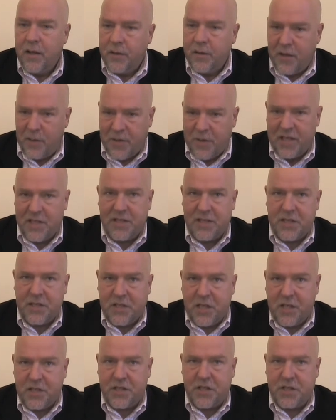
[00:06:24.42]
They make
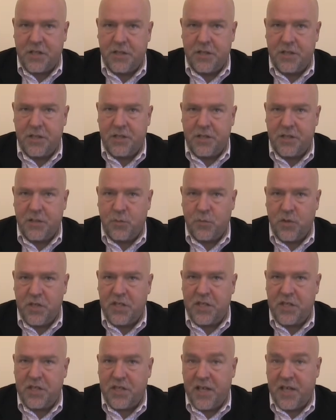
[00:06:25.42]
suggestions
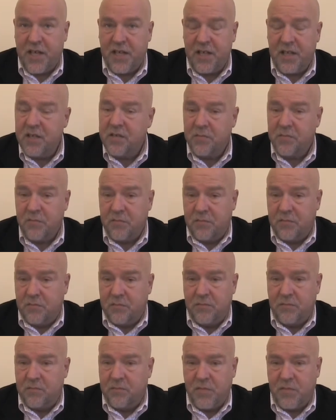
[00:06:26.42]
which state
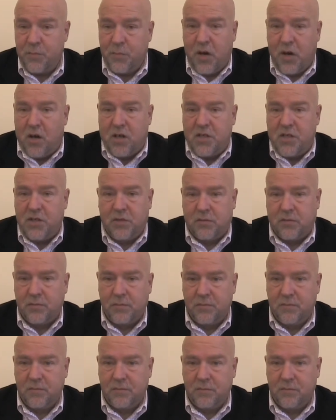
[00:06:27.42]
the partial
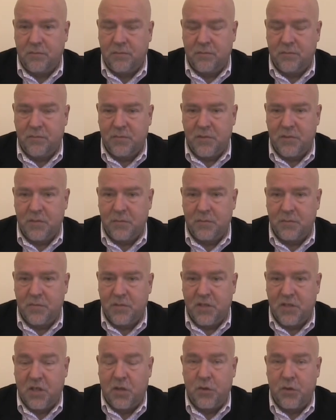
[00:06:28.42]

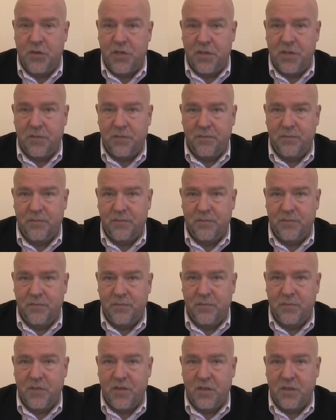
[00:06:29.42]
solution,
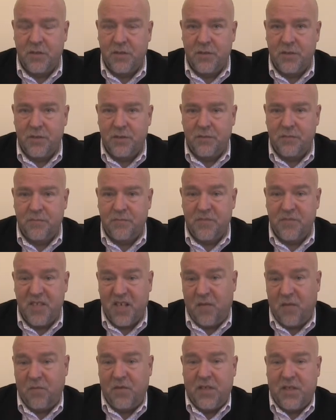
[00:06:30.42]

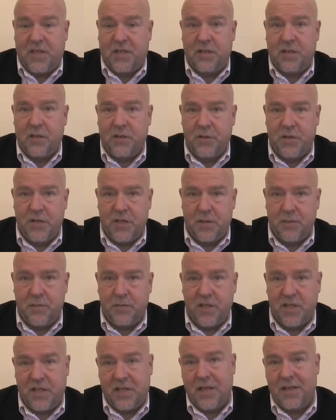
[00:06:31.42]
the obvious solution,
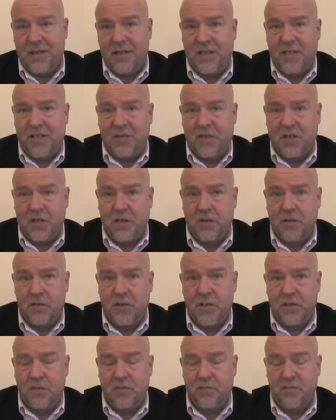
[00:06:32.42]
a tentative
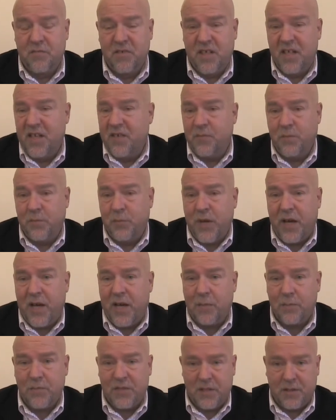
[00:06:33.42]
solution, and even
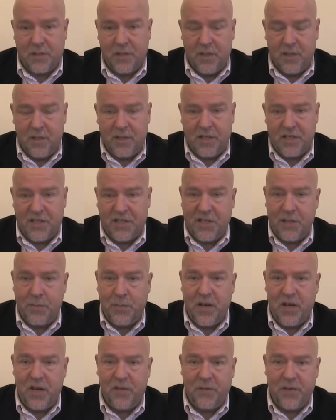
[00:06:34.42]
perhaps they see
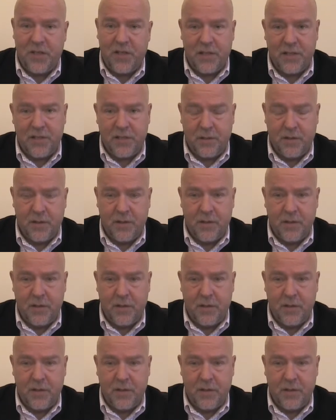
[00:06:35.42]
benefit in